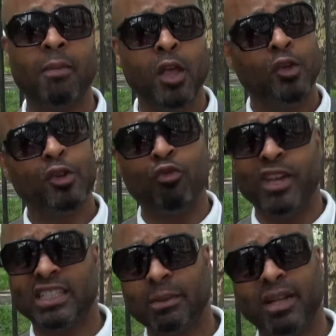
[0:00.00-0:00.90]
You
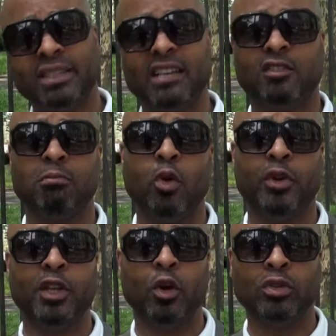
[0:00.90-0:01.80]
read some of the
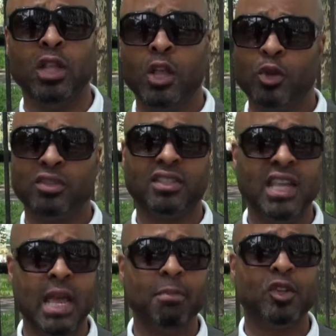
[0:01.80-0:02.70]
testimonials, you'll
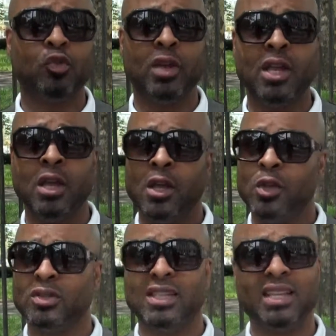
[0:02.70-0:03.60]
see imagery,
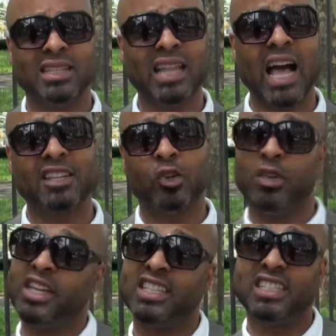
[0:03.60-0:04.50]
you'll see a slide so you
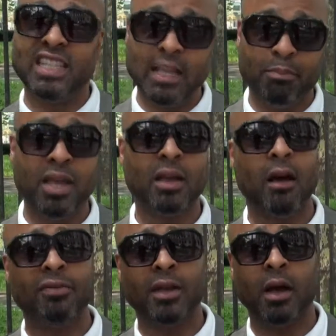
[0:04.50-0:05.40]
can get a sneak peek
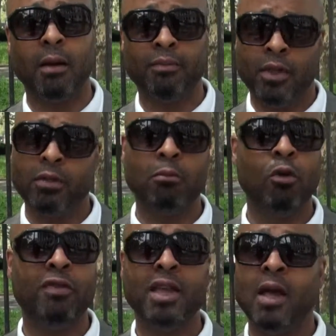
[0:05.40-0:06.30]
of the
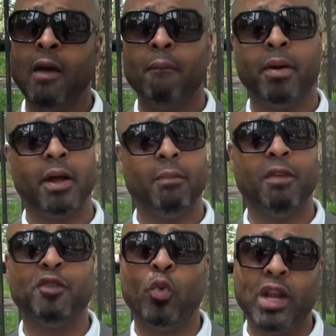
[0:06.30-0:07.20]
movie. But
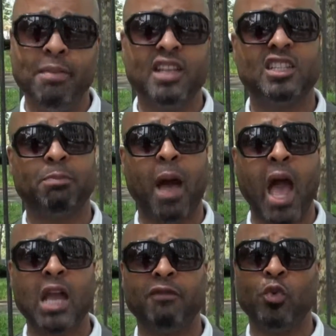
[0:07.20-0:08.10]
if you want to be
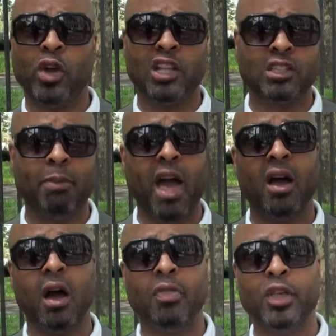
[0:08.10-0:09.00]
inspired, if you want to inspire
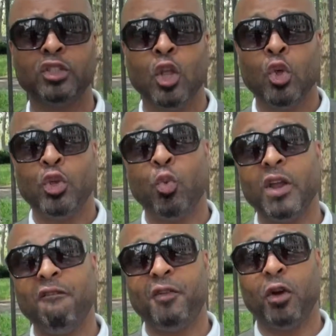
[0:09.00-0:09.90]
others, you
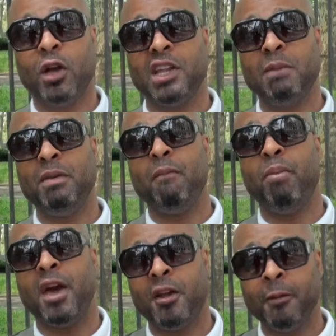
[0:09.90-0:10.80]
want to feel good and be
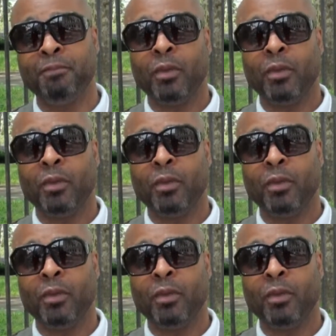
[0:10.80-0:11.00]
better,